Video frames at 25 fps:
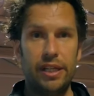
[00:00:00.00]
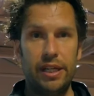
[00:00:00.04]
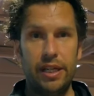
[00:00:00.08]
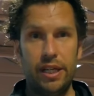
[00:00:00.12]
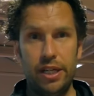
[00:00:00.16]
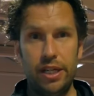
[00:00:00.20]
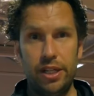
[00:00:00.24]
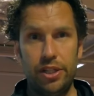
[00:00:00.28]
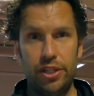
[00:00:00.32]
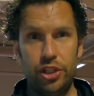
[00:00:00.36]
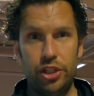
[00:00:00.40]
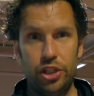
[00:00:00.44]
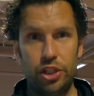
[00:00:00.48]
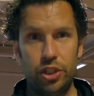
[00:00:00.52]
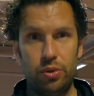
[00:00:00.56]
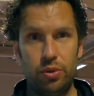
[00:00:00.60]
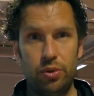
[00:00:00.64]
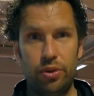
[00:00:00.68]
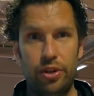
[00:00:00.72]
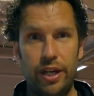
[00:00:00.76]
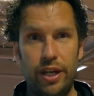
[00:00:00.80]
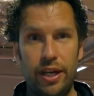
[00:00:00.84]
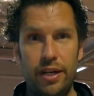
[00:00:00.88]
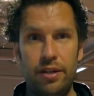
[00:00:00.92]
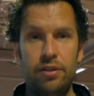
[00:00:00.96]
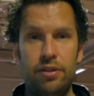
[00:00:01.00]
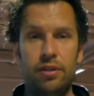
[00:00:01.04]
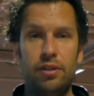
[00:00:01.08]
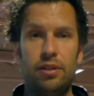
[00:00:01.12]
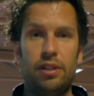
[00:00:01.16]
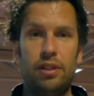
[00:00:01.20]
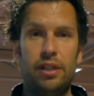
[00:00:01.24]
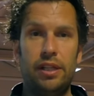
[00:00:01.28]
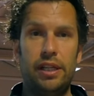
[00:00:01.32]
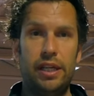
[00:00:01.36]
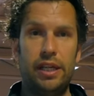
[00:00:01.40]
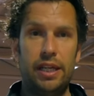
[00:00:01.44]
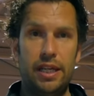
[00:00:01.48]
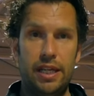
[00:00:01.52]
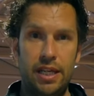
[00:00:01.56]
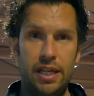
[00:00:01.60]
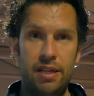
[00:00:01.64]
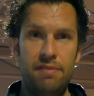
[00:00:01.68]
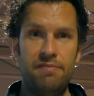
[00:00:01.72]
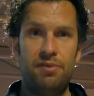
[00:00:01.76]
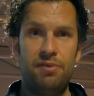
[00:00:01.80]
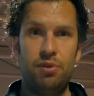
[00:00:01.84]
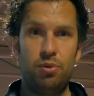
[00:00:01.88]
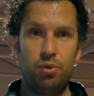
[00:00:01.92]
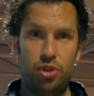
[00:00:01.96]
In addition to that,
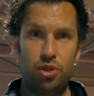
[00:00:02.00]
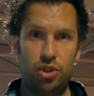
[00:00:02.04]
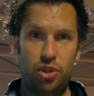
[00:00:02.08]
if you